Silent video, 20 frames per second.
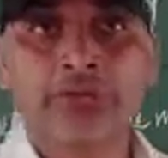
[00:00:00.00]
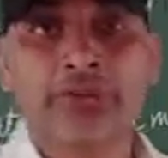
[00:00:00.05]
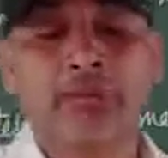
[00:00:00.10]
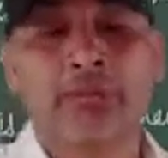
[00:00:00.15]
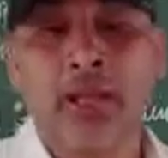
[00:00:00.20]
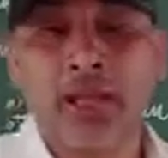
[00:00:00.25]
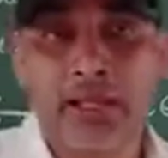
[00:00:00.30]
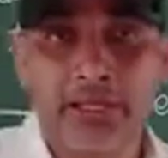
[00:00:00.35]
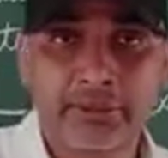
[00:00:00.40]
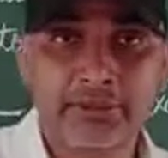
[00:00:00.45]
is the
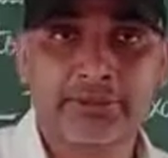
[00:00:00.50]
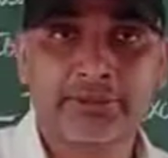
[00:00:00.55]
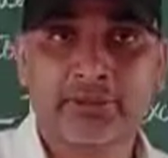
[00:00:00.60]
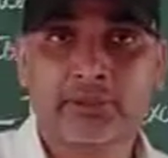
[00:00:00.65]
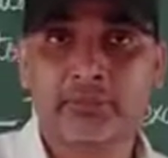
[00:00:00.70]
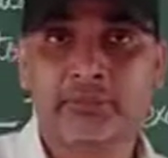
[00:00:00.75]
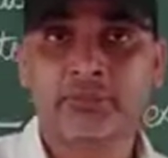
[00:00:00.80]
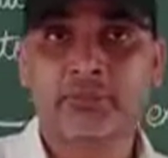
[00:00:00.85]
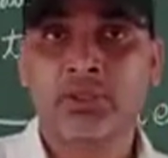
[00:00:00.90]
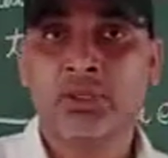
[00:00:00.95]

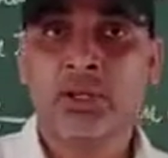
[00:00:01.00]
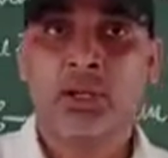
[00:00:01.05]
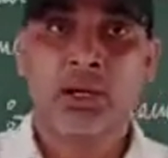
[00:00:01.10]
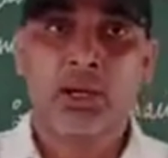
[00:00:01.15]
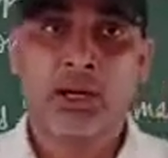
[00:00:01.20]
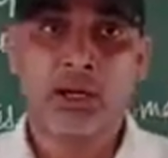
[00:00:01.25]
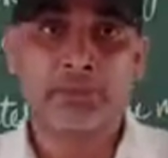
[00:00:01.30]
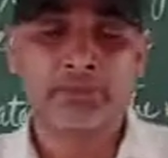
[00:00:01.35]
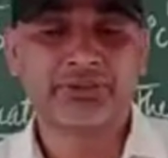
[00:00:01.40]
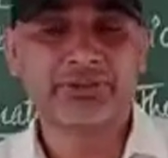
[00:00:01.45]
mechanism
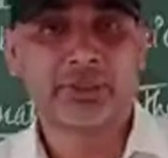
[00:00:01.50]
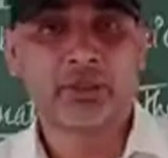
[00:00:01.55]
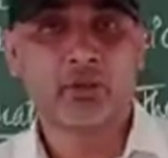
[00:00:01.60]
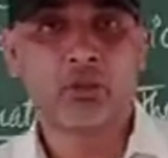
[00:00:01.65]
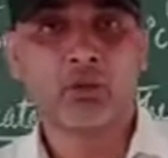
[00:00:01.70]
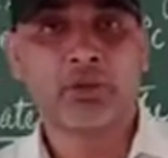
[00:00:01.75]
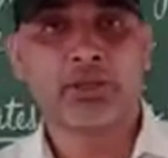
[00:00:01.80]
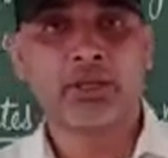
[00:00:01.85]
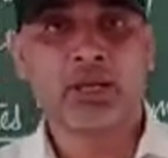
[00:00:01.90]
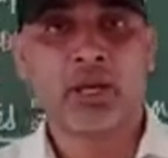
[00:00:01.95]
which are
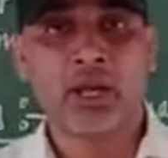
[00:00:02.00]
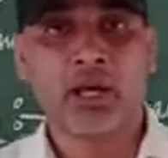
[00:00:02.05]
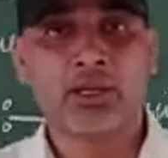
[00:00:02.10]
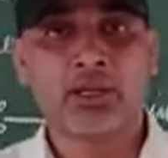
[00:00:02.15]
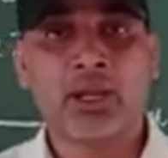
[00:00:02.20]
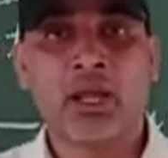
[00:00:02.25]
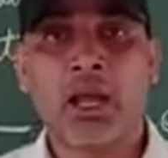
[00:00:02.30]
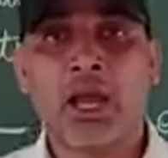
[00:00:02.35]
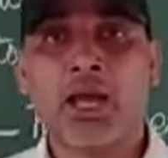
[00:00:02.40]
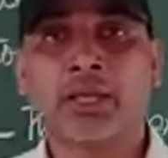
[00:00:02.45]
going
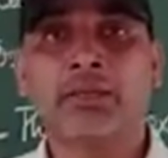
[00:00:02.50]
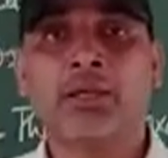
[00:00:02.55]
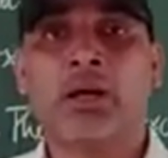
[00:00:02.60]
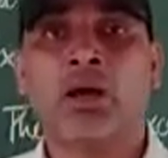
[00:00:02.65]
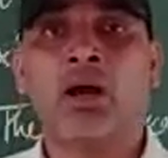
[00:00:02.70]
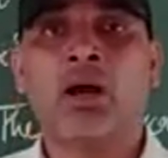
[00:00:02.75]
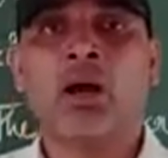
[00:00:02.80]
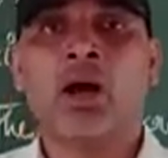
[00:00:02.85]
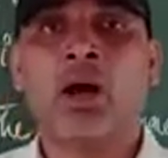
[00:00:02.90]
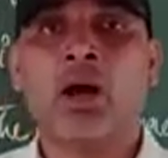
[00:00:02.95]
on, and
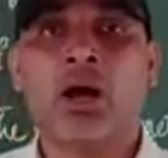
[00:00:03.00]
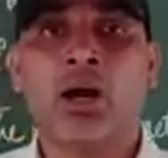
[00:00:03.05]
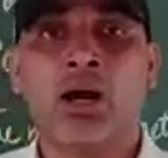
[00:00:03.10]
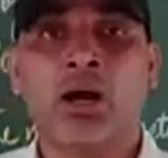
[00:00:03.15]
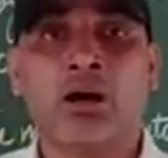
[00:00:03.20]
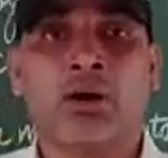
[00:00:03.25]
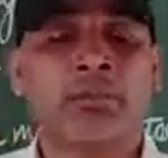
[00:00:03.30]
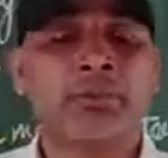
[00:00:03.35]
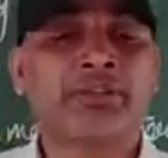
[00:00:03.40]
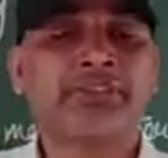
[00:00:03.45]

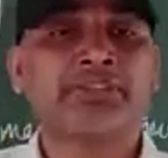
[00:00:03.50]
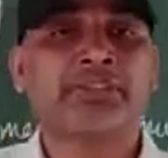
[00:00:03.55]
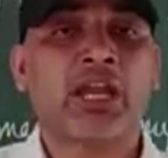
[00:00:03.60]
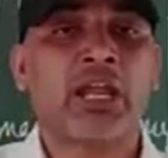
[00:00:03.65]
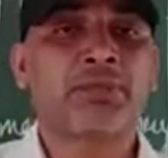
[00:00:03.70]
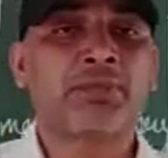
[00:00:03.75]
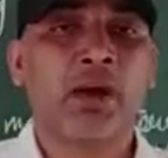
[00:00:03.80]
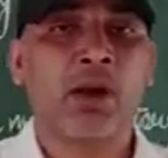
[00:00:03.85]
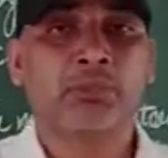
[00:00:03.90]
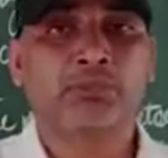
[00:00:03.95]
which
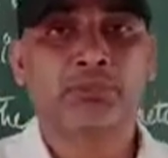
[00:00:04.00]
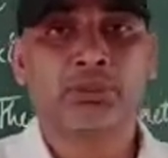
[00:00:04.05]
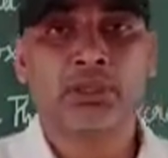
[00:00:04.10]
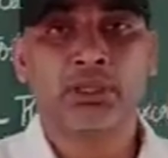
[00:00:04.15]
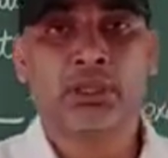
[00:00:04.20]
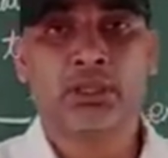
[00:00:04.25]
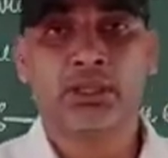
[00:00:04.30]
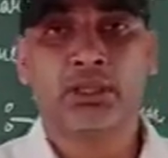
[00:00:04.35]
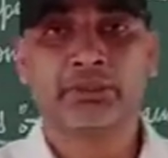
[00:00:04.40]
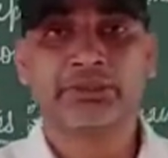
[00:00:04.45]
type of
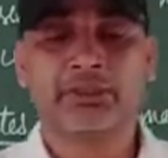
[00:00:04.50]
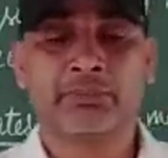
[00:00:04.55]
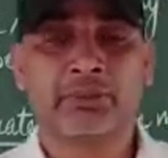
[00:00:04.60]
the